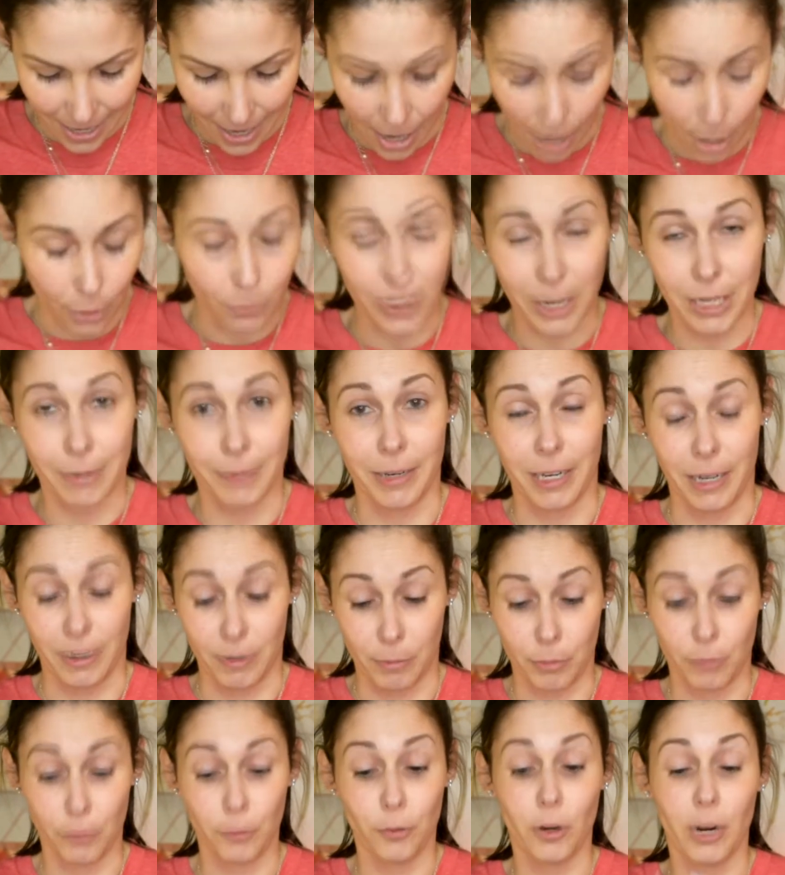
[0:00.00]
oh wait a
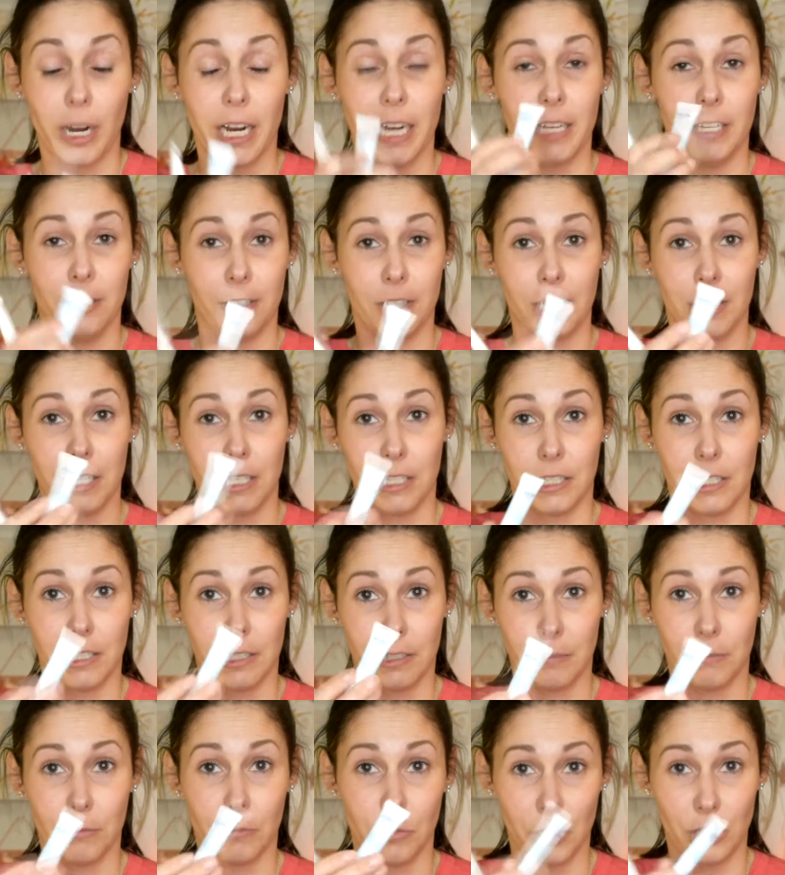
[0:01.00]
minute, before I use
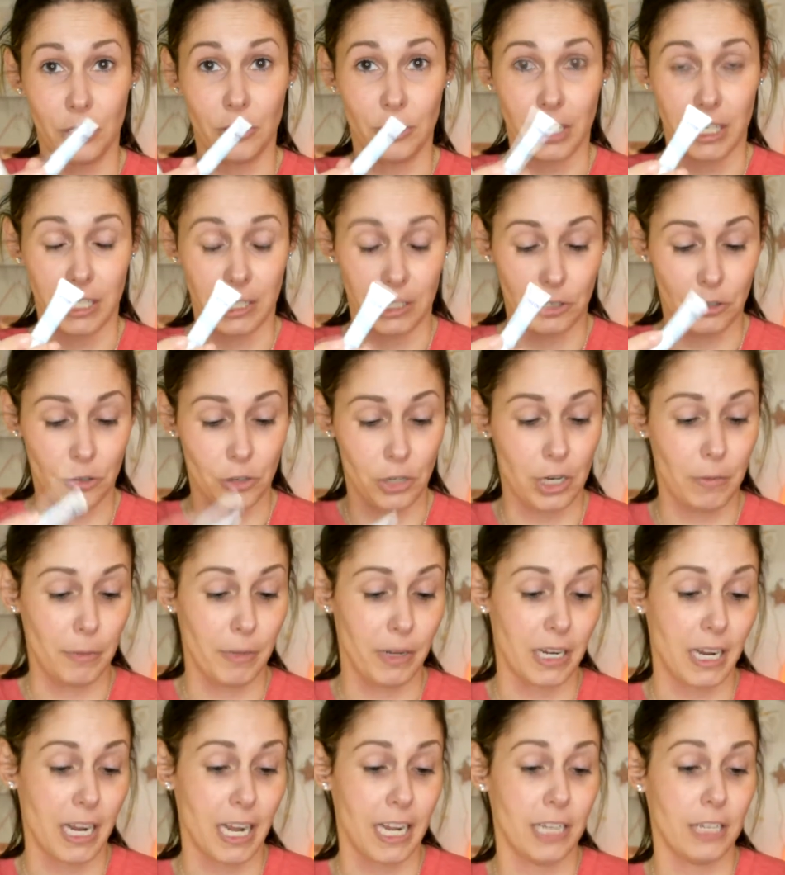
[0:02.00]
this moisturizing
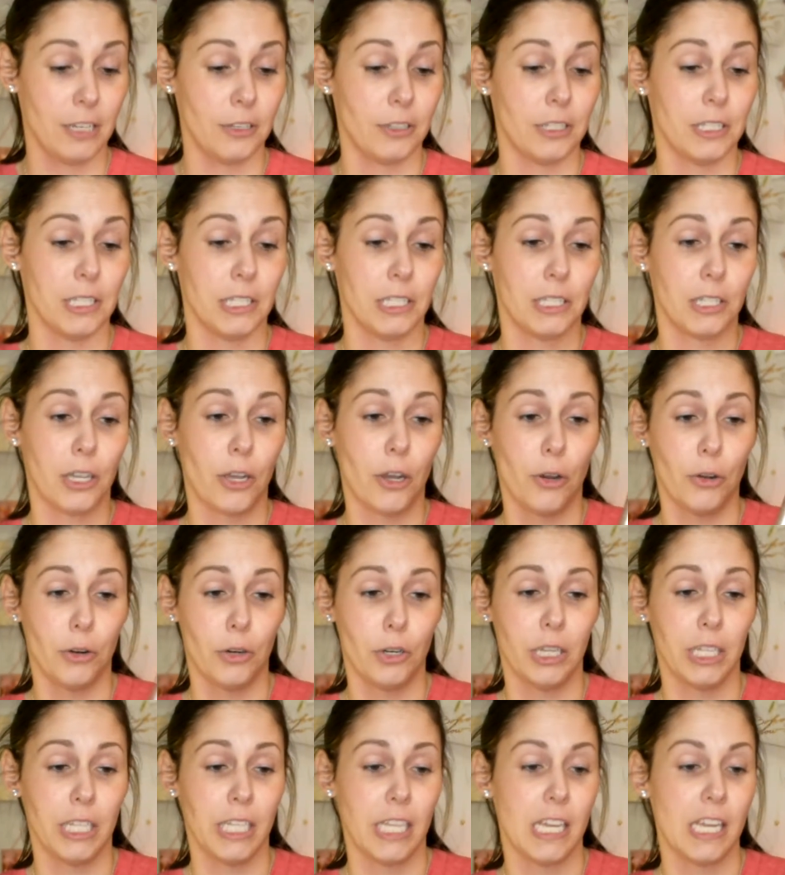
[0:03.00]
treatment, I use this
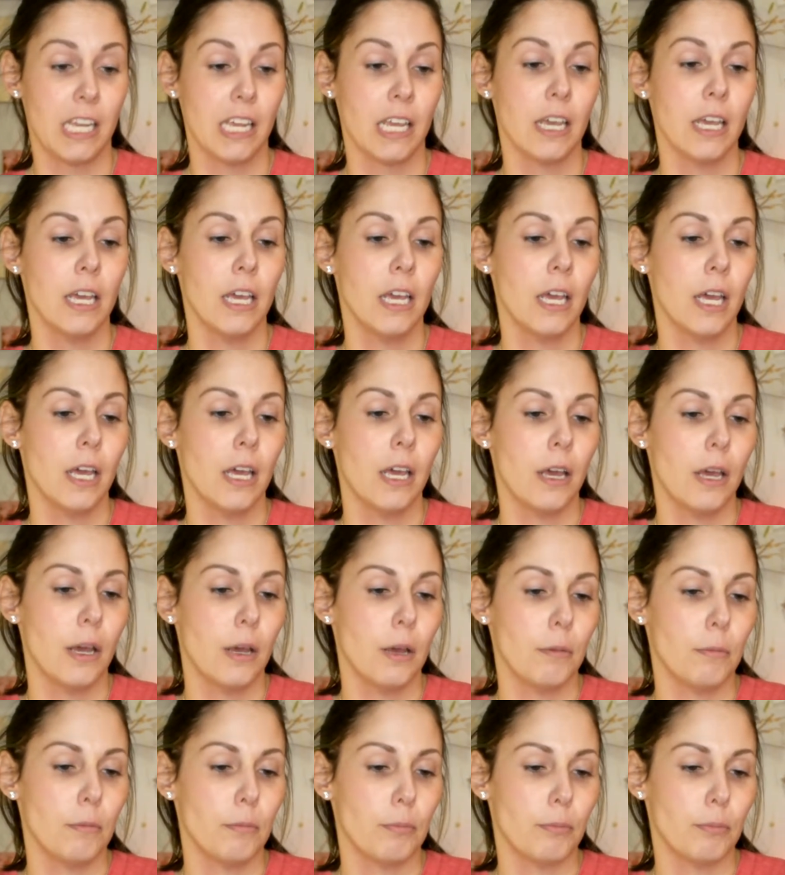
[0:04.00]
Caudalie
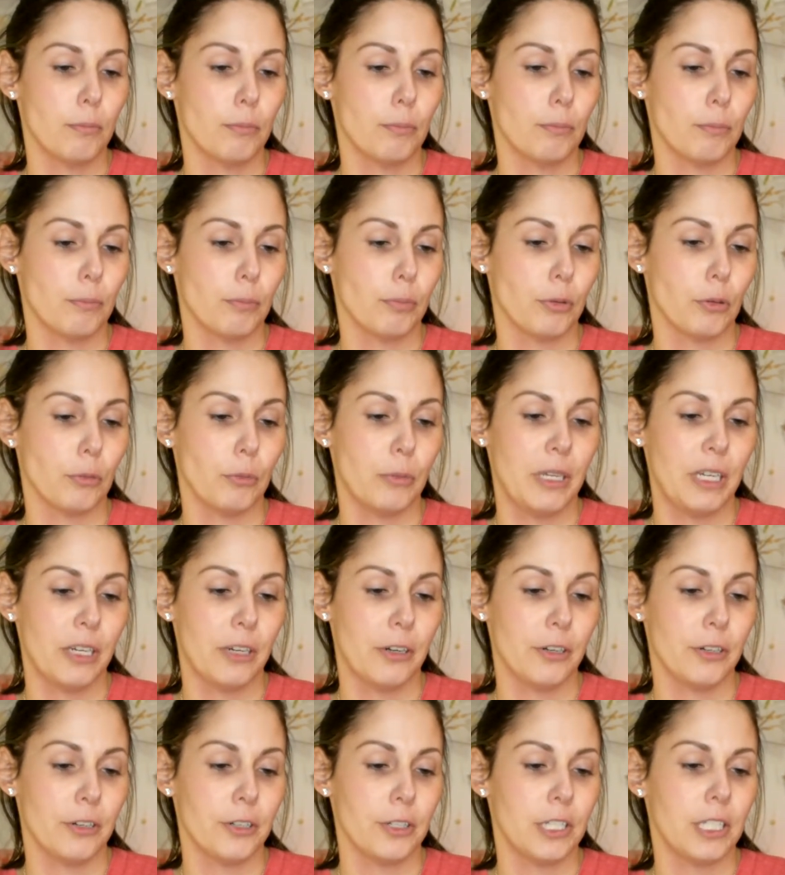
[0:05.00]

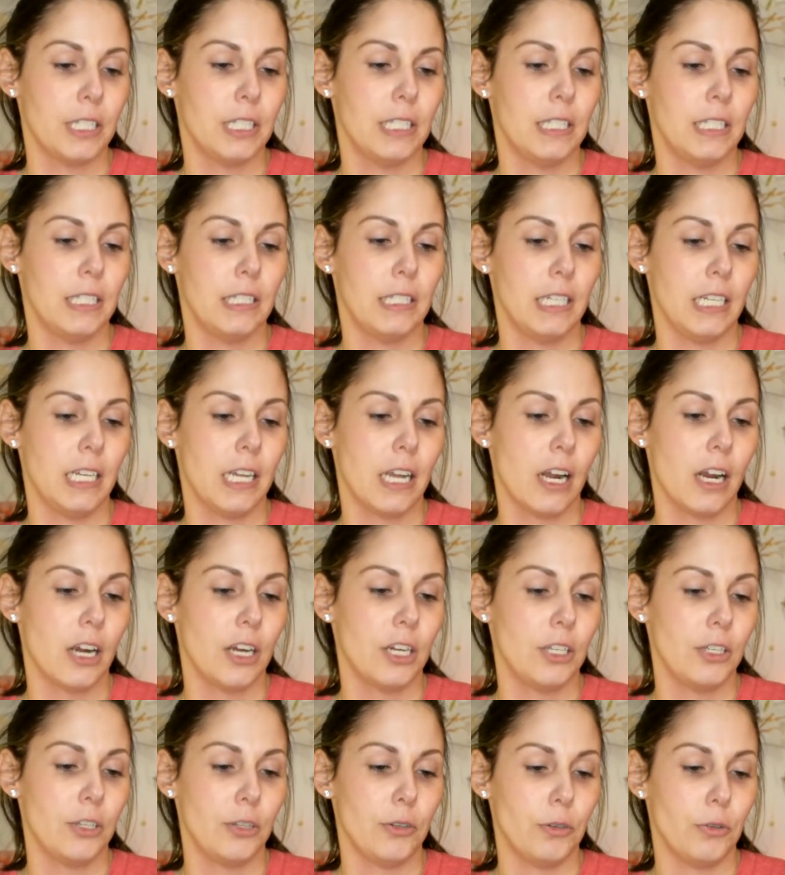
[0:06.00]
Premier
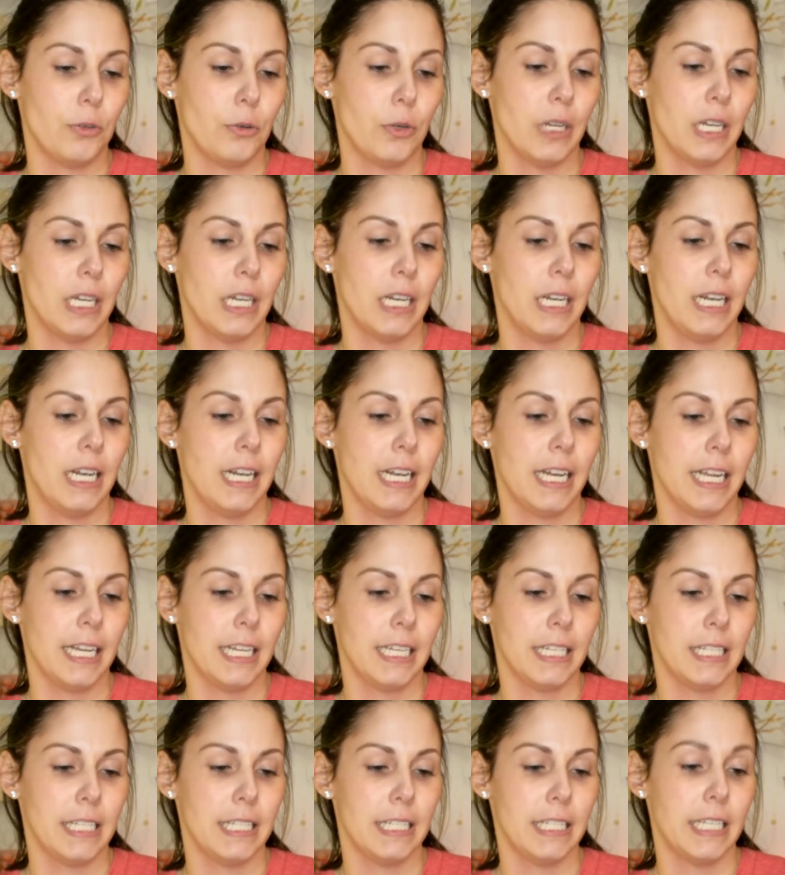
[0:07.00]
CRU
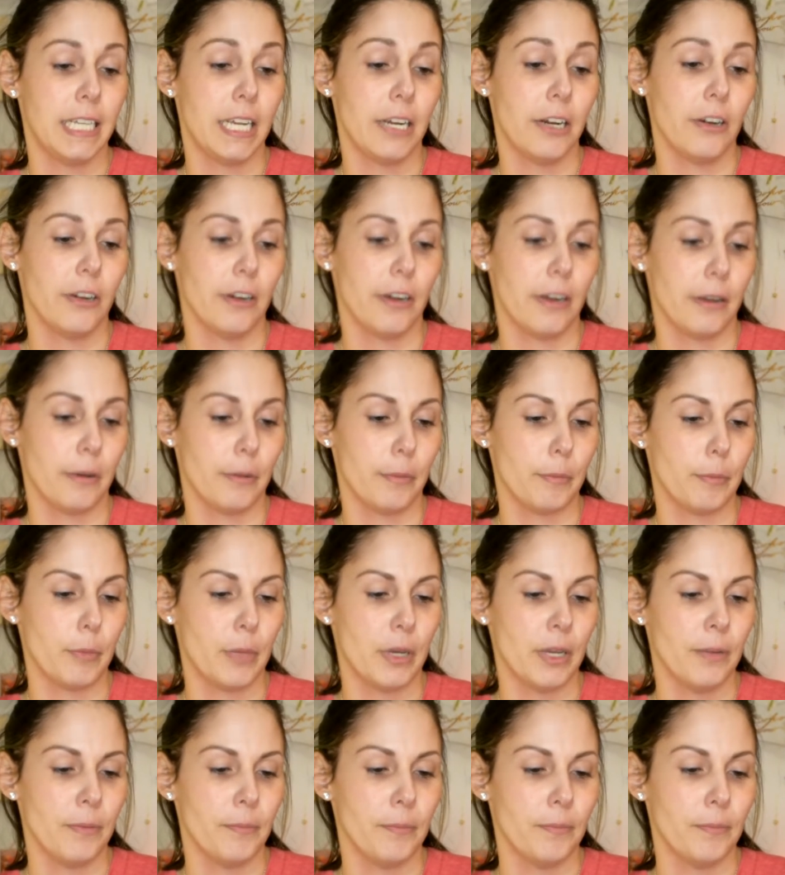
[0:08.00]
Le Serum